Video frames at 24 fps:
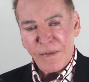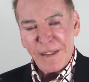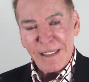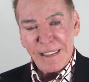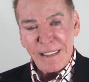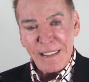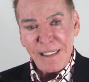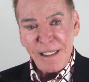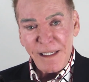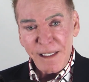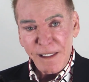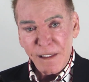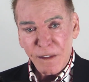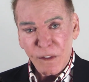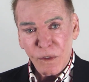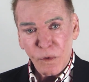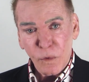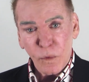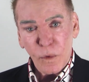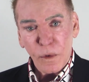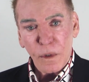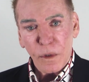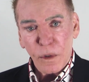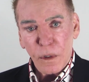the key
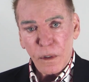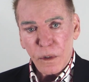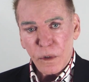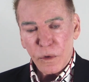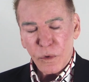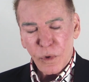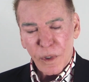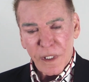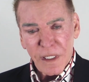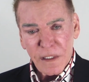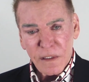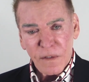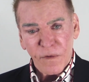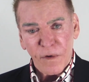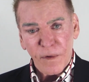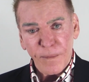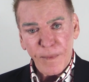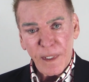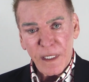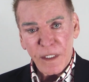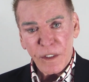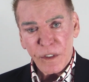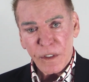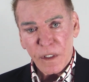to
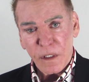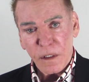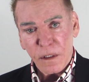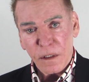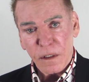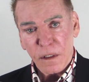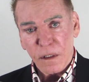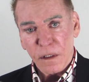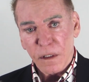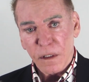transformation.